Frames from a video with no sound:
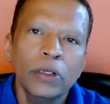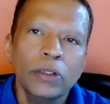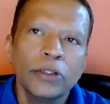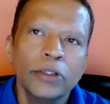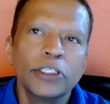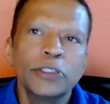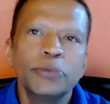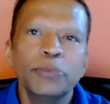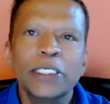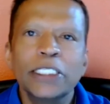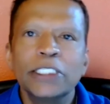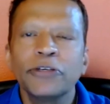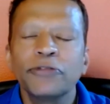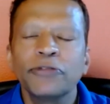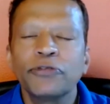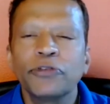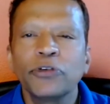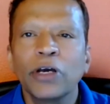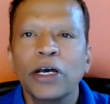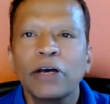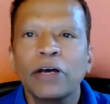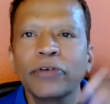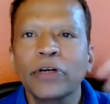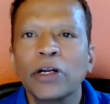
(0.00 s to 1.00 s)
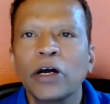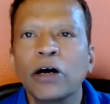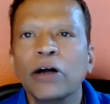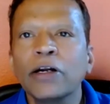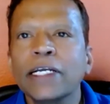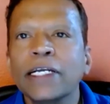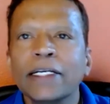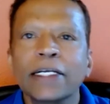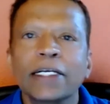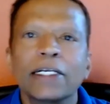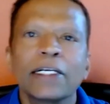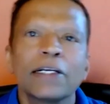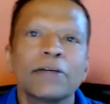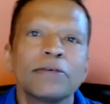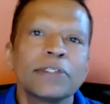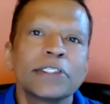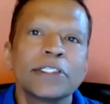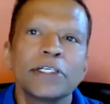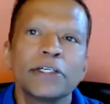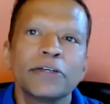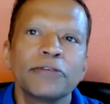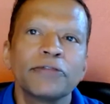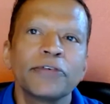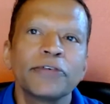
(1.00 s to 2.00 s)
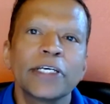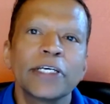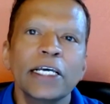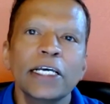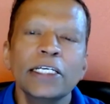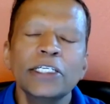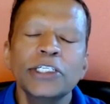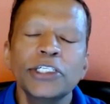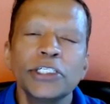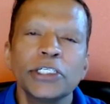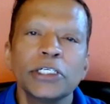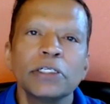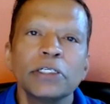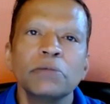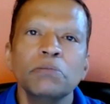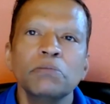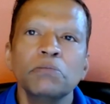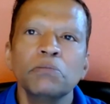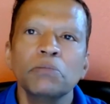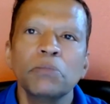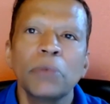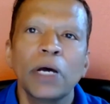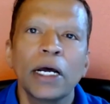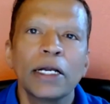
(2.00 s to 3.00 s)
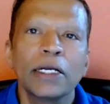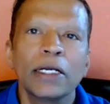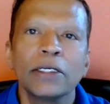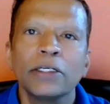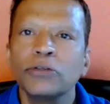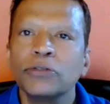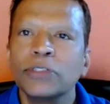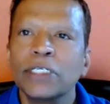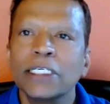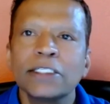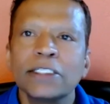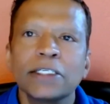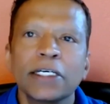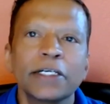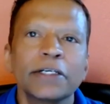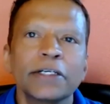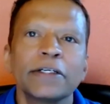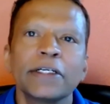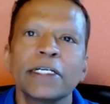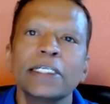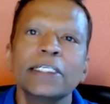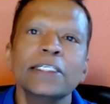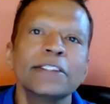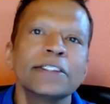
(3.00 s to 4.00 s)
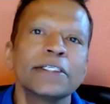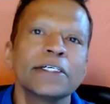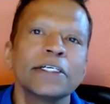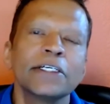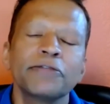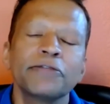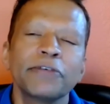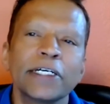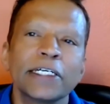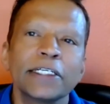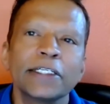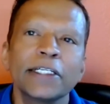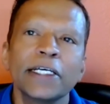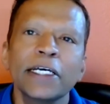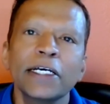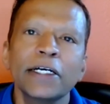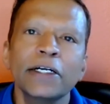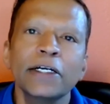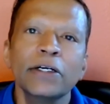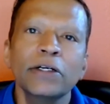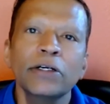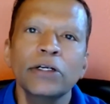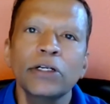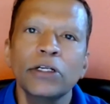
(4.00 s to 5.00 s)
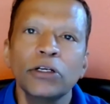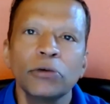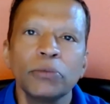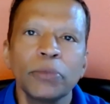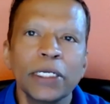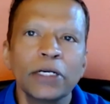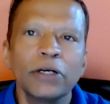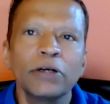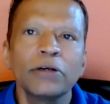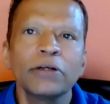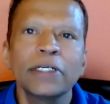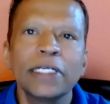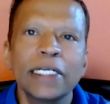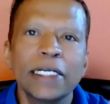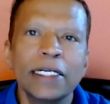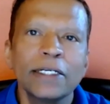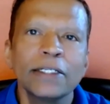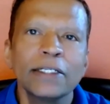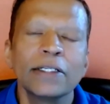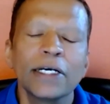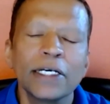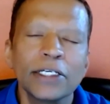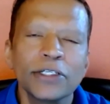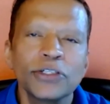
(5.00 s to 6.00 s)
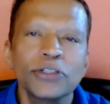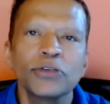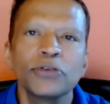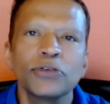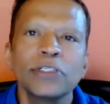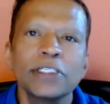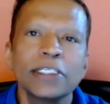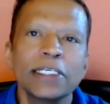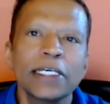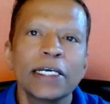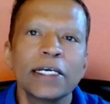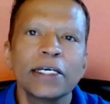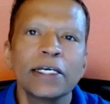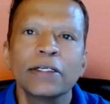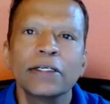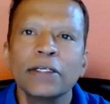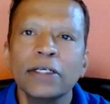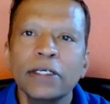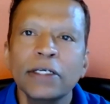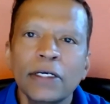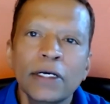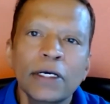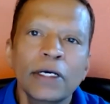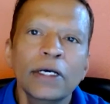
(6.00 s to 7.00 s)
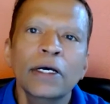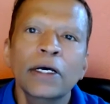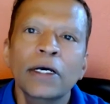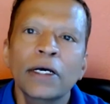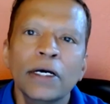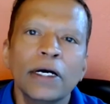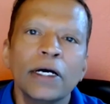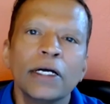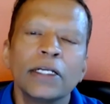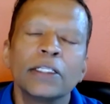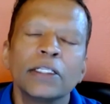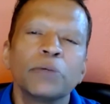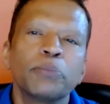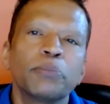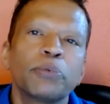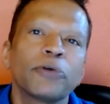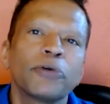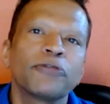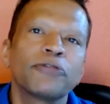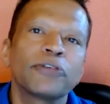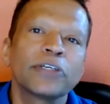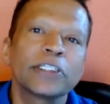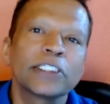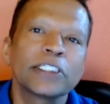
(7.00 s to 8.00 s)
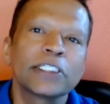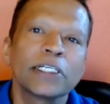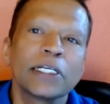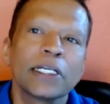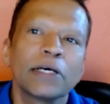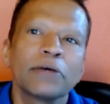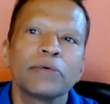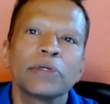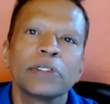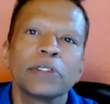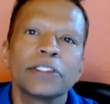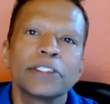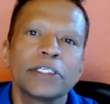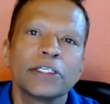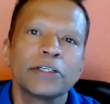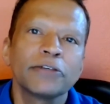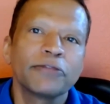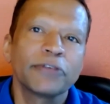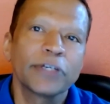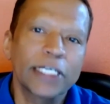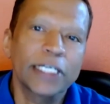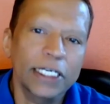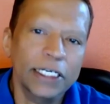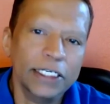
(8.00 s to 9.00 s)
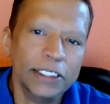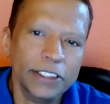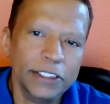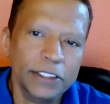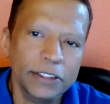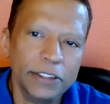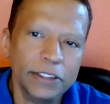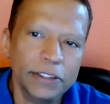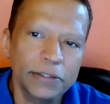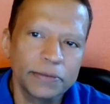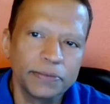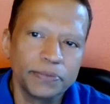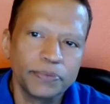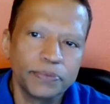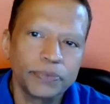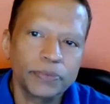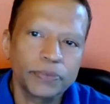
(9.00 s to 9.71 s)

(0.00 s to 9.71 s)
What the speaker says: This means if you have an architect level certification and you just get recertified there, you may not need the associate and the professional level certifications.